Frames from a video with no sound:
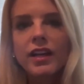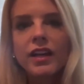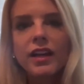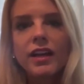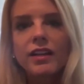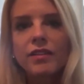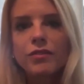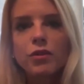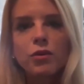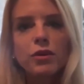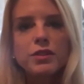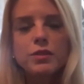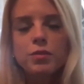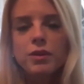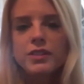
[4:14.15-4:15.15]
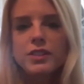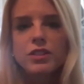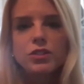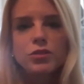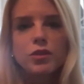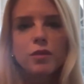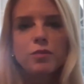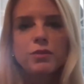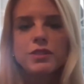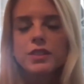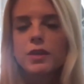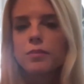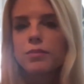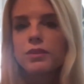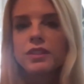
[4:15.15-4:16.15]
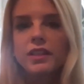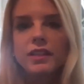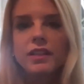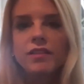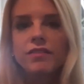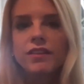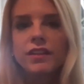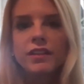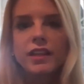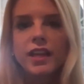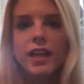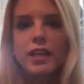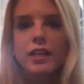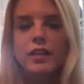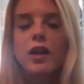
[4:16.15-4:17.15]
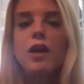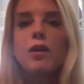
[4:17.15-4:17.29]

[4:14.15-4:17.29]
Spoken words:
And of course, President Trump was completely vindicated,